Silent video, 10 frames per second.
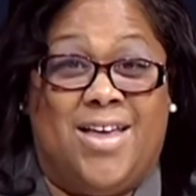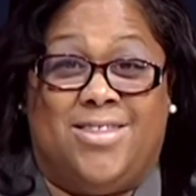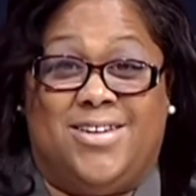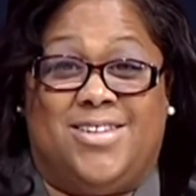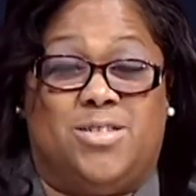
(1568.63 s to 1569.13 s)

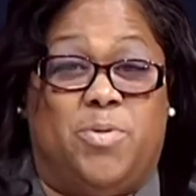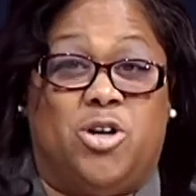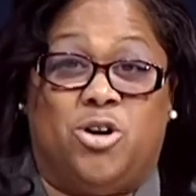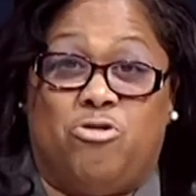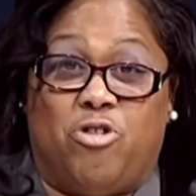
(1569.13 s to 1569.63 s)
This has been
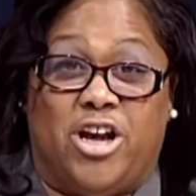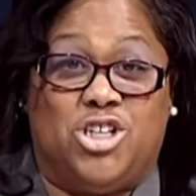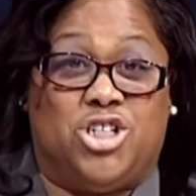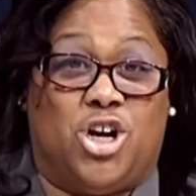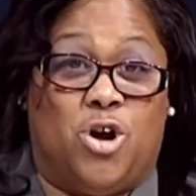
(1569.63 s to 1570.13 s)
a great
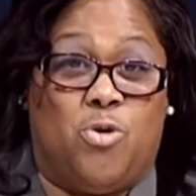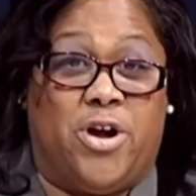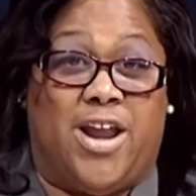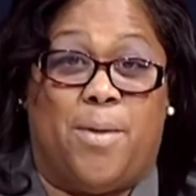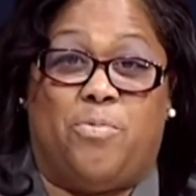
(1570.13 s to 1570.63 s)
show,
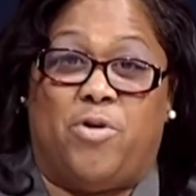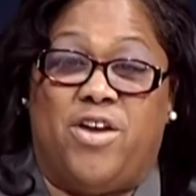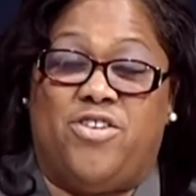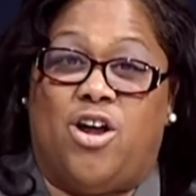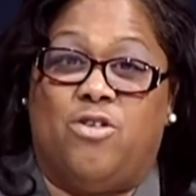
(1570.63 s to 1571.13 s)
and I pray
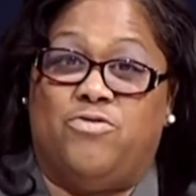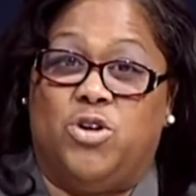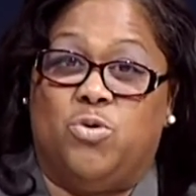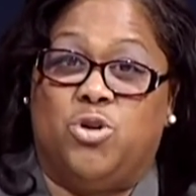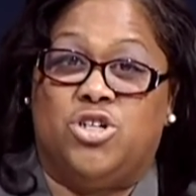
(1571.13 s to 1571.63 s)
that our
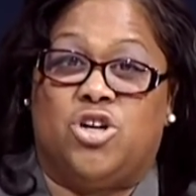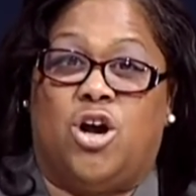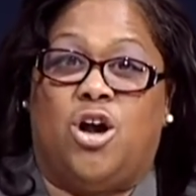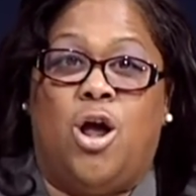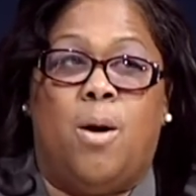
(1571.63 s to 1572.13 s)
viewers
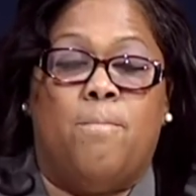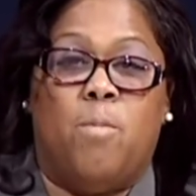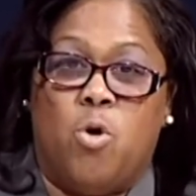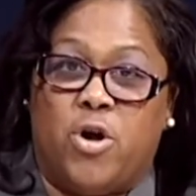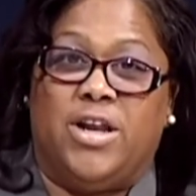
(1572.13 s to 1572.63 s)
are
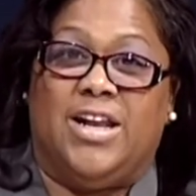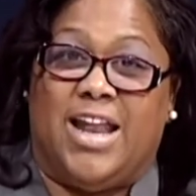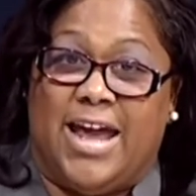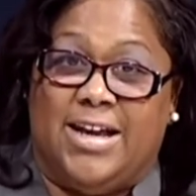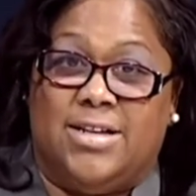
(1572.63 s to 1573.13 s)
more
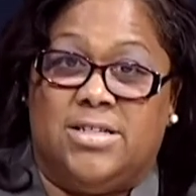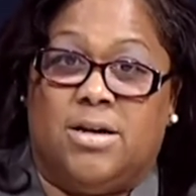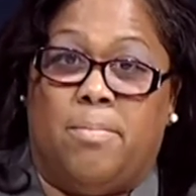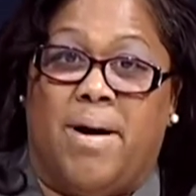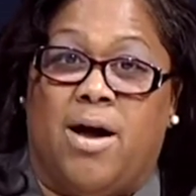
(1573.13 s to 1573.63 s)
enlightened
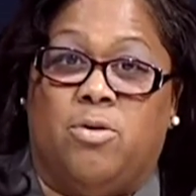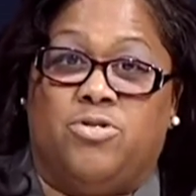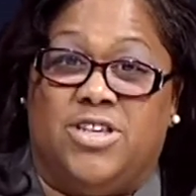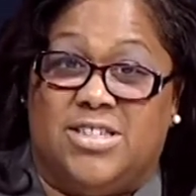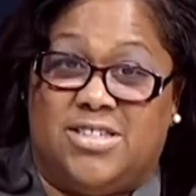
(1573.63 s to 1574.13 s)
about
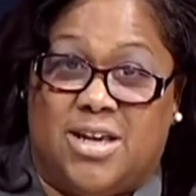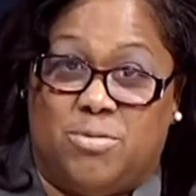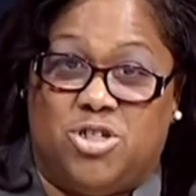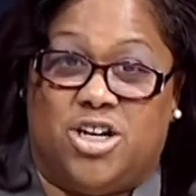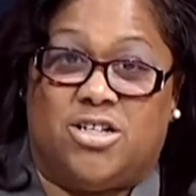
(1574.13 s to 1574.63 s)
this
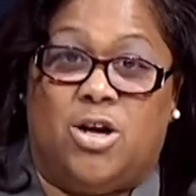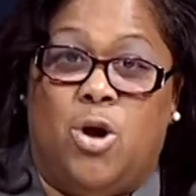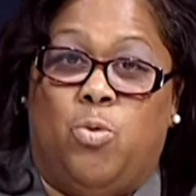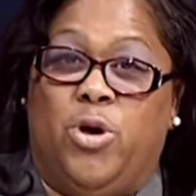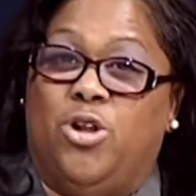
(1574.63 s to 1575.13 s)
subject.
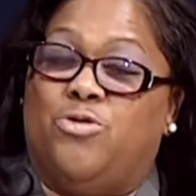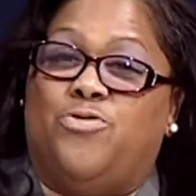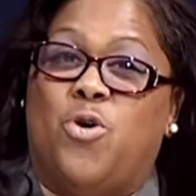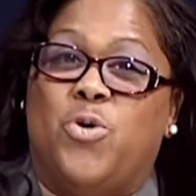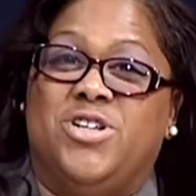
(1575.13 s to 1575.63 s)
We look
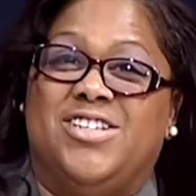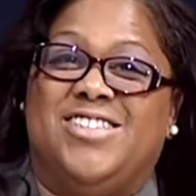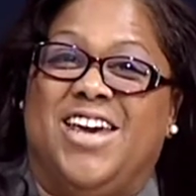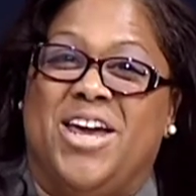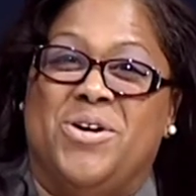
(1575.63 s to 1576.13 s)
forward to
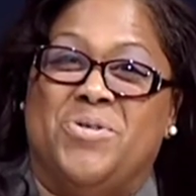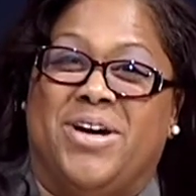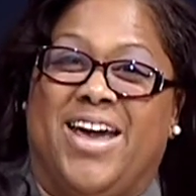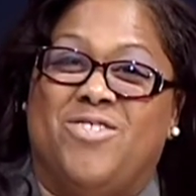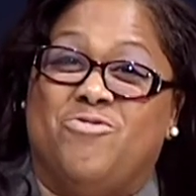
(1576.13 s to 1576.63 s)
seeing you
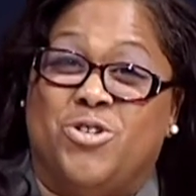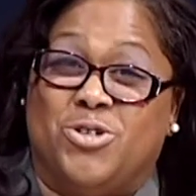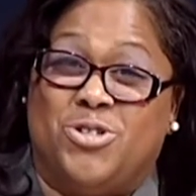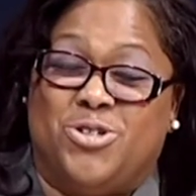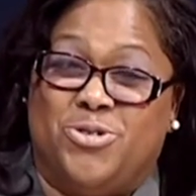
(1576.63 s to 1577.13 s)
again real
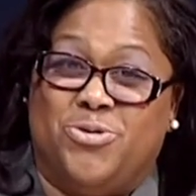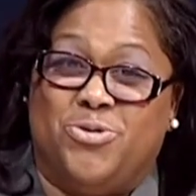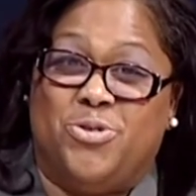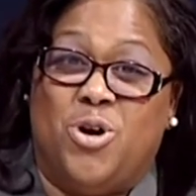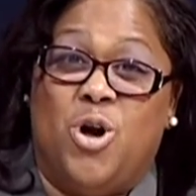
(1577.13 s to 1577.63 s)

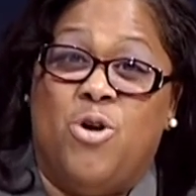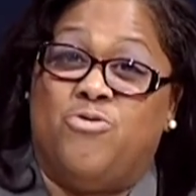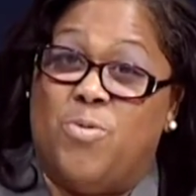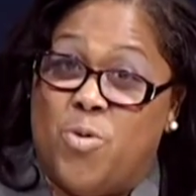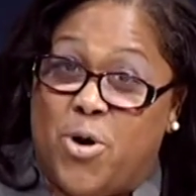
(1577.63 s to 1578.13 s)
soon.
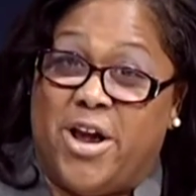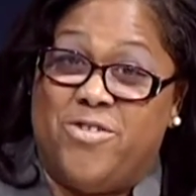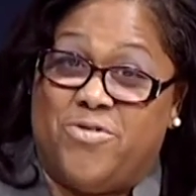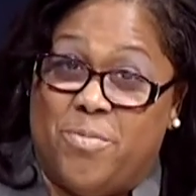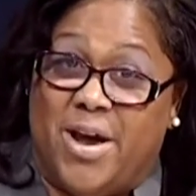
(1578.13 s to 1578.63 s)
For more
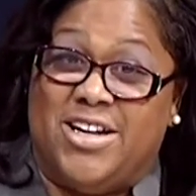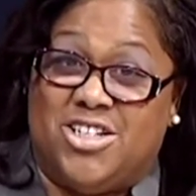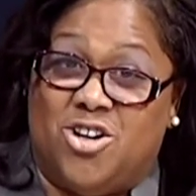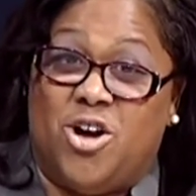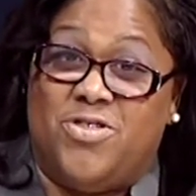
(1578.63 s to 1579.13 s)

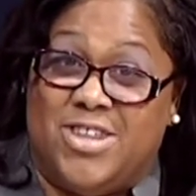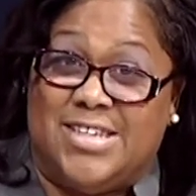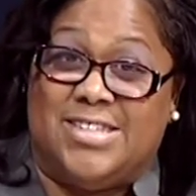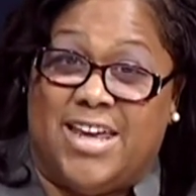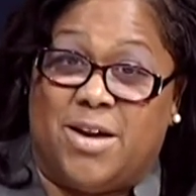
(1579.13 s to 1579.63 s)
information on
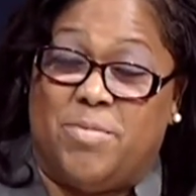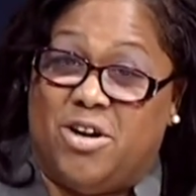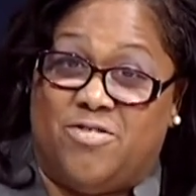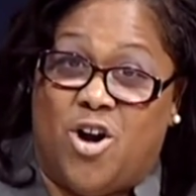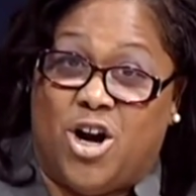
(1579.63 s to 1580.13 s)
this segment
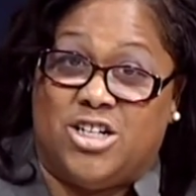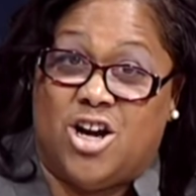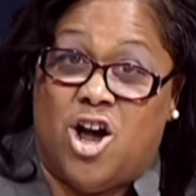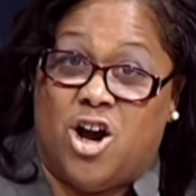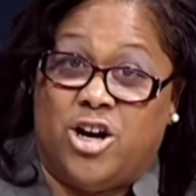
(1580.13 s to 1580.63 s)
of Heart to
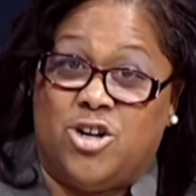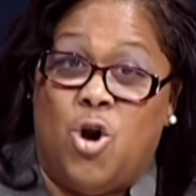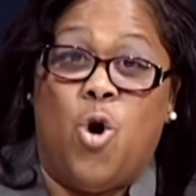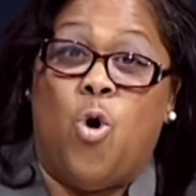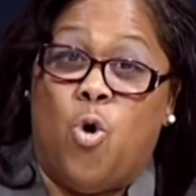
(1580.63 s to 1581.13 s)
Heart
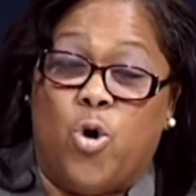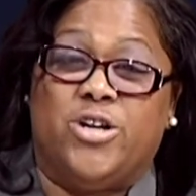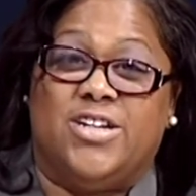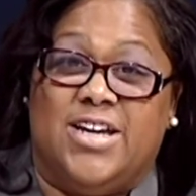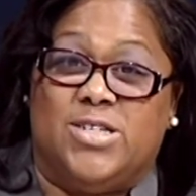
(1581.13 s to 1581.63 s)
or
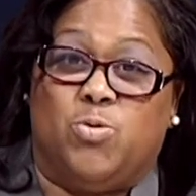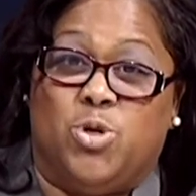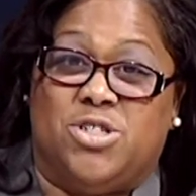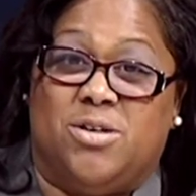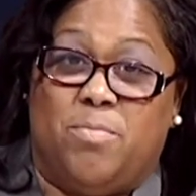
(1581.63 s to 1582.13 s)
Denise
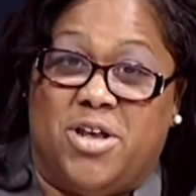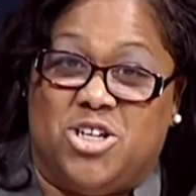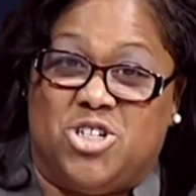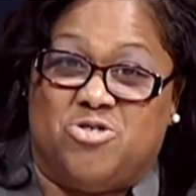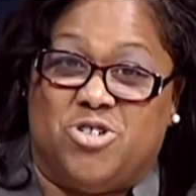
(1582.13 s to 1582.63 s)
Wilson
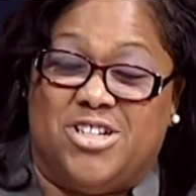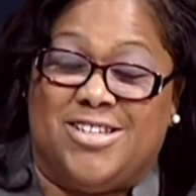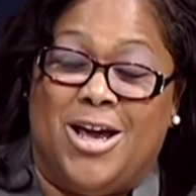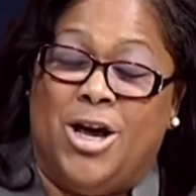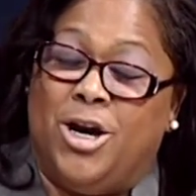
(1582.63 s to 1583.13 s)
Ministries,
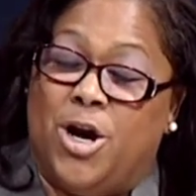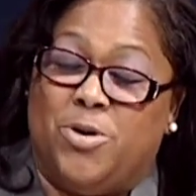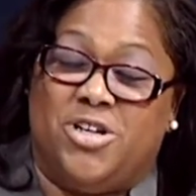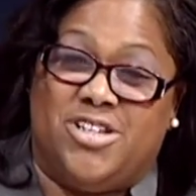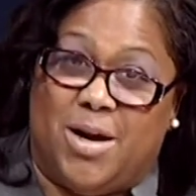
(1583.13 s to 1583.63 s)
go
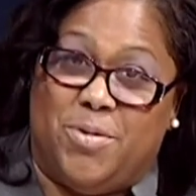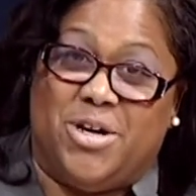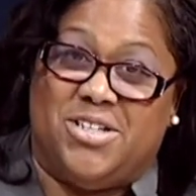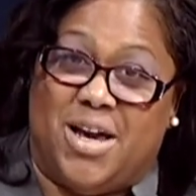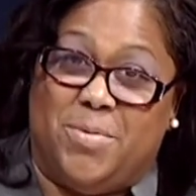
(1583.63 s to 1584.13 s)
to
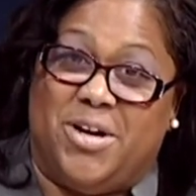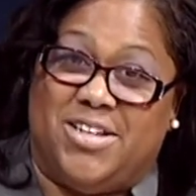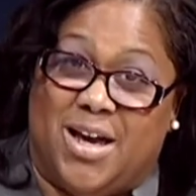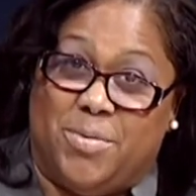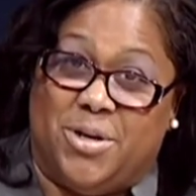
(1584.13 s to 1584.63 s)

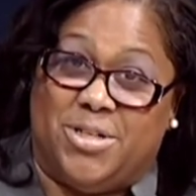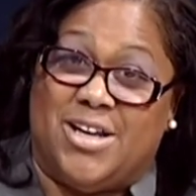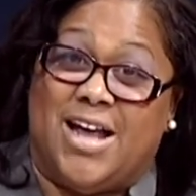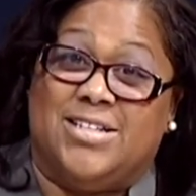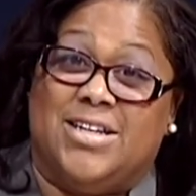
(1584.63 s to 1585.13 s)

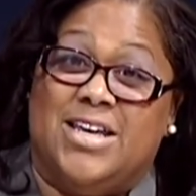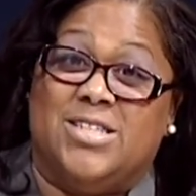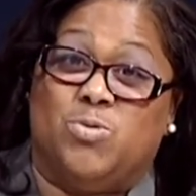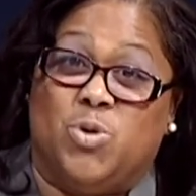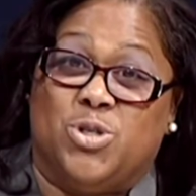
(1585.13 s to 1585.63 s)

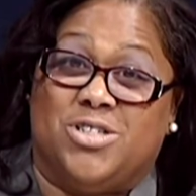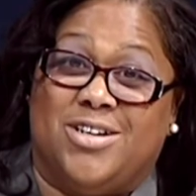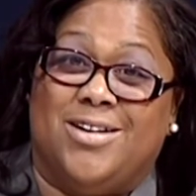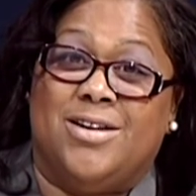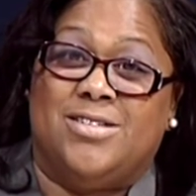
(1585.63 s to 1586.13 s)

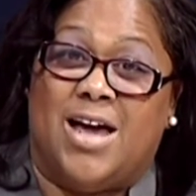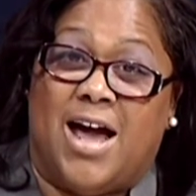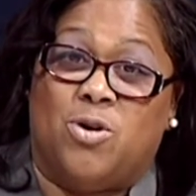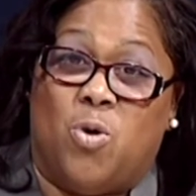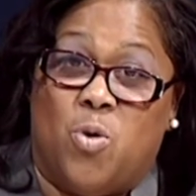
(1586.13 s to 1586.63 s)

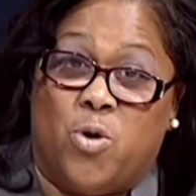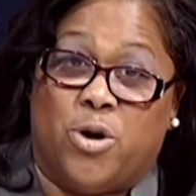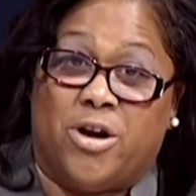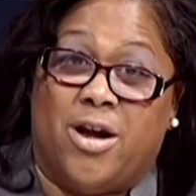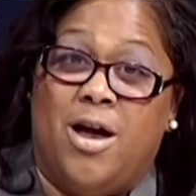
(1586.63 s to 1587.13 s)

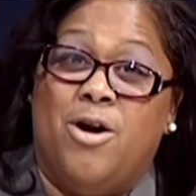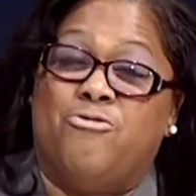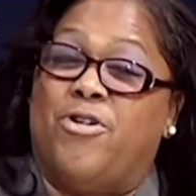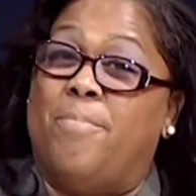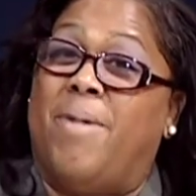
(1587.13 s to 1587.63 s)
www.denisewilson.org.
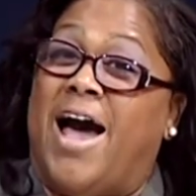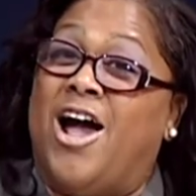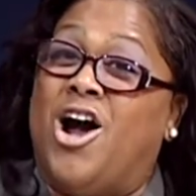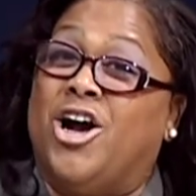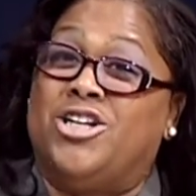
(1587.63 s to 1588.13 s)
From my
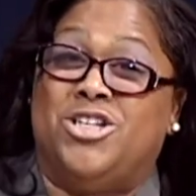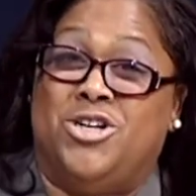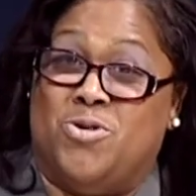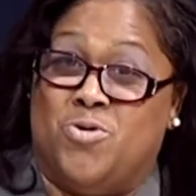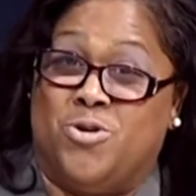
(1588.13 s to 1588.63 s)
heart to
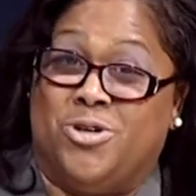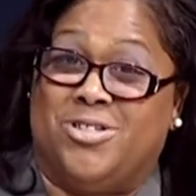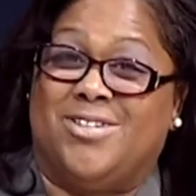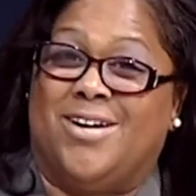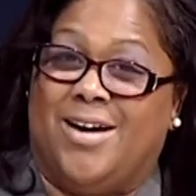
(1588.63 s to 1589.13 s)

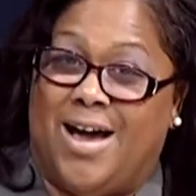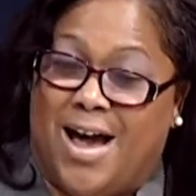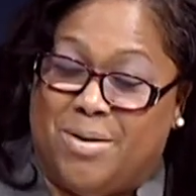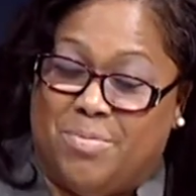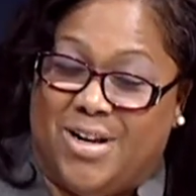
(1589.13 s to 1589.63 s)
yours,
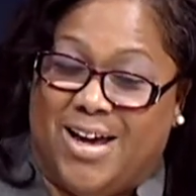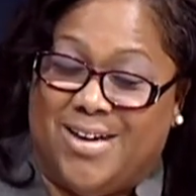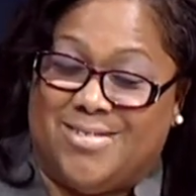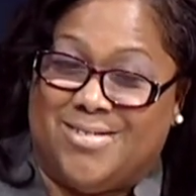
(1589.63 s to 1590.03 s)
God bless.